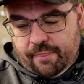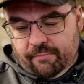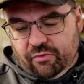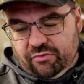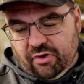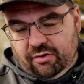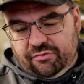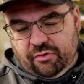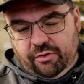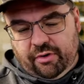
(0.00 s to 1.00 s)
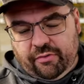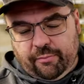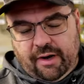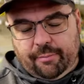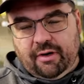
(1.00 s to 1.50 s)
There's also another
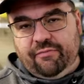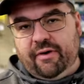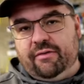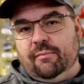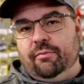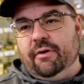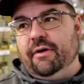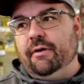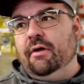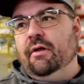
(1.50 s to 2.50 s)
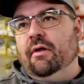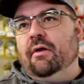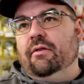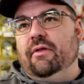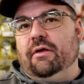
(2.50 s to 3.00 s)
bobber I forgot to bring
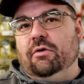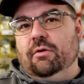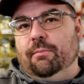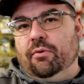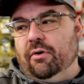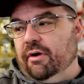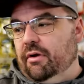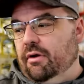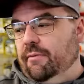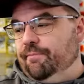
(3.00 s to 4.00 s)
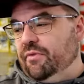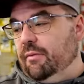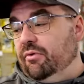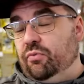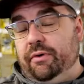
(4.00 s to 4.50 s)
that you can put
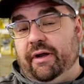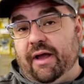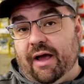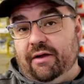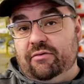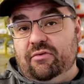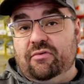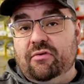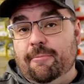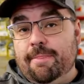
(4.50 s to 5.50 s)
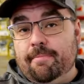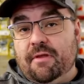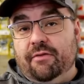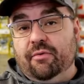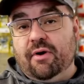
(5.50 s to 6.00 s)
in between the guides
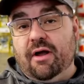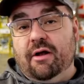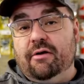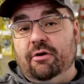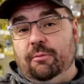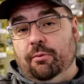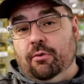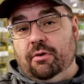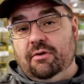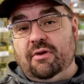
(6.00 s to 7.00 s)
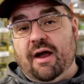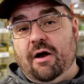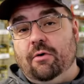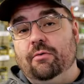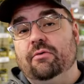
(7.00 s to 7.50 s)
on the rod, and you pull it
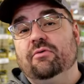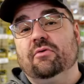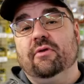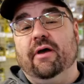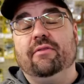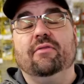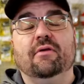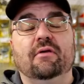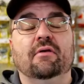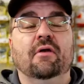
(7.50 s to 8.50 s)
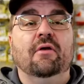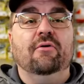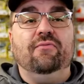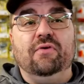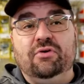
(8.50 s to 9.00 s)
down so that the
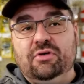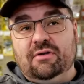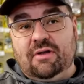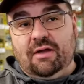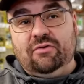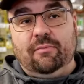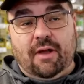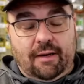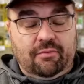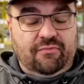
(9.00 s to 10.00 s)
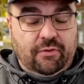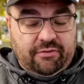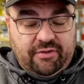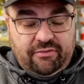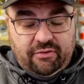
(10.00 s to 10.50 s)
fish can take some line before
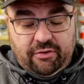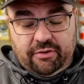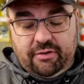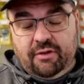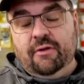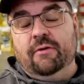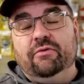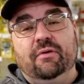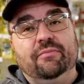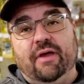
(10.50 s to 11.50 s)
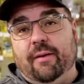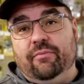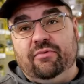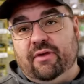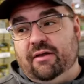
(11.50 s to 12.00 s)
it sets the hook.
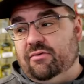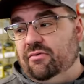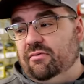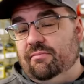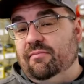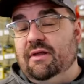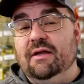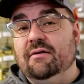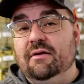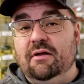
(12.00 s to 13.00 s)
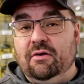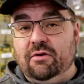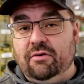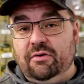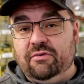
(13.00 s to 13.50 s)
Sometimes that's needed to get a
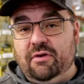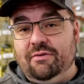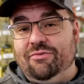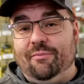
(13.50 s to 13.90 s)
good hook set.